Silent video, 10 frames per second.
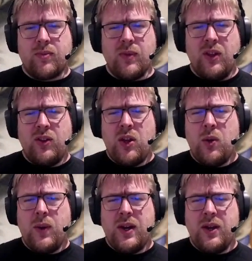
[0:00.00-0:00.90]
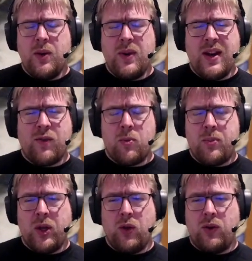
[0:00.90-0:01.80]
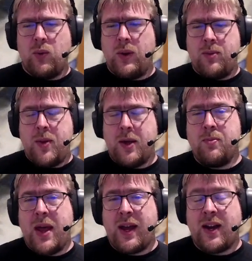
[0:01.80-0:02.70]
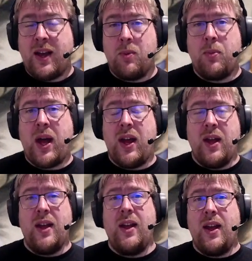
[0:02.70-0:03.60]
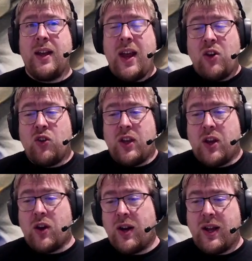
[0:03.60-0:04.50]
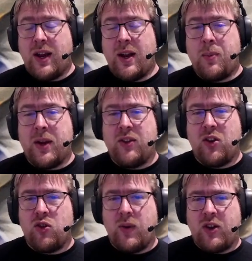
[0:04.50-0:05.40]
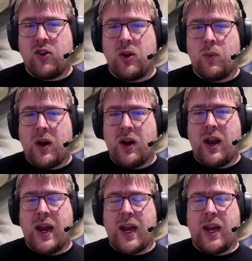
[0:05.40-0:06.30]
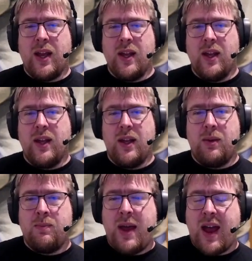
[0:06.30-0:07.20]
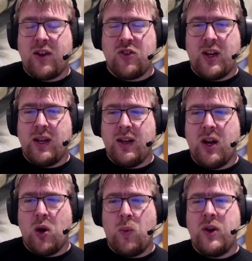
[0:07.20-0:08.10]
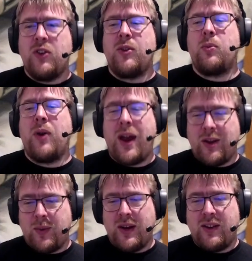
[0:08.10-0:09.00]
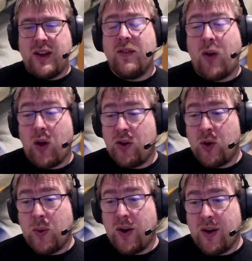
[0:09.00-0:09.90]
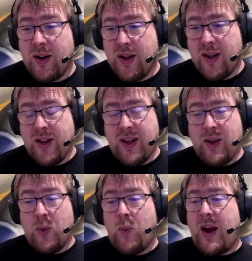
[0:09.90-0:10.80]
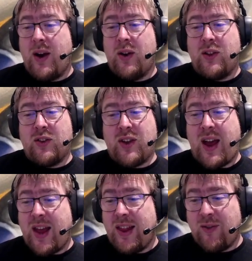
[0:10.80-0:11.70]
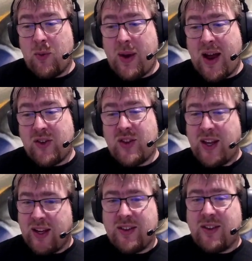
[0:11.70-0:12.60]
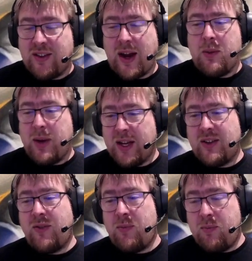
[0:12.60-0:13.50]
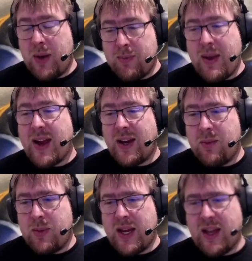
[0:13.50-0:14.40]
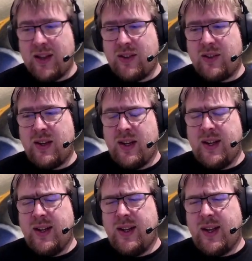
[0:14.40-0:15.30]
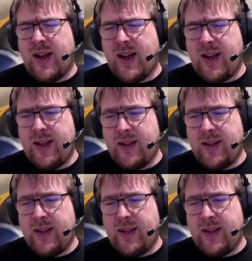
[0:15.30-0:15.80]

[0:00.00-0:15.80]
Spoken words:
you would never build with big magnet, but occasionally you're going to end up in a situation where a match, it wouldn't surprise me to see a Vault Tour where there's a high level match that gets decided because of big magnet, because uh,